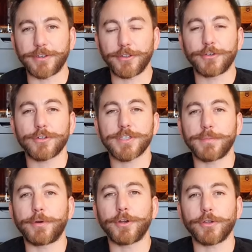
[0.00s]
and your
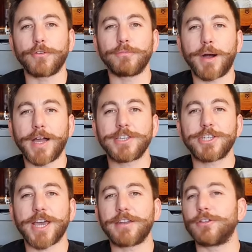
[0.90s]
support of my
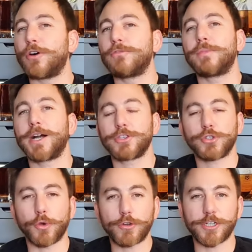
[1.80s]
channel, of my
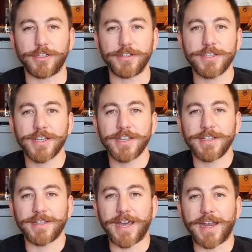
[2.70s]
socials,
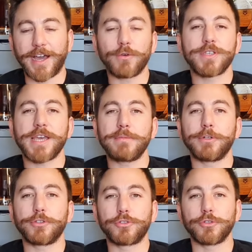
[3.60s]
that I was
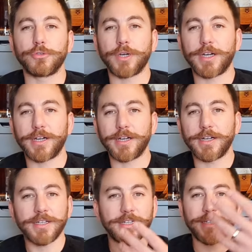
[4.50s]
able
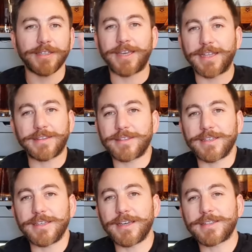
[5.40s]
to get
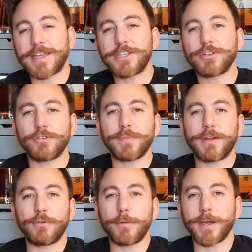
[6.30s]
the attention of
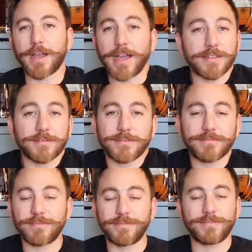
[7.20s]
Benromach. I
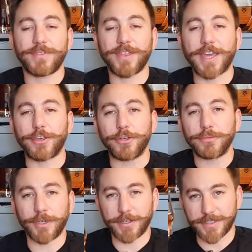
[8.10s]
thank you,
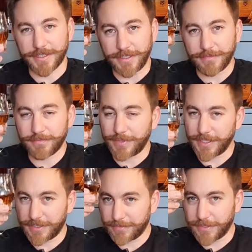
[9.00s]
honestly.
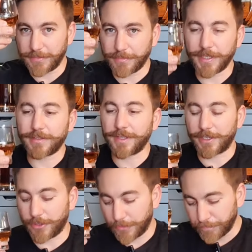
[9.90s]
Big, big, big
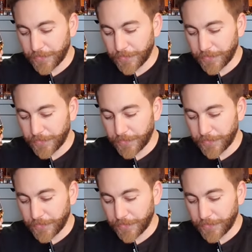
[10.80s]
thank you.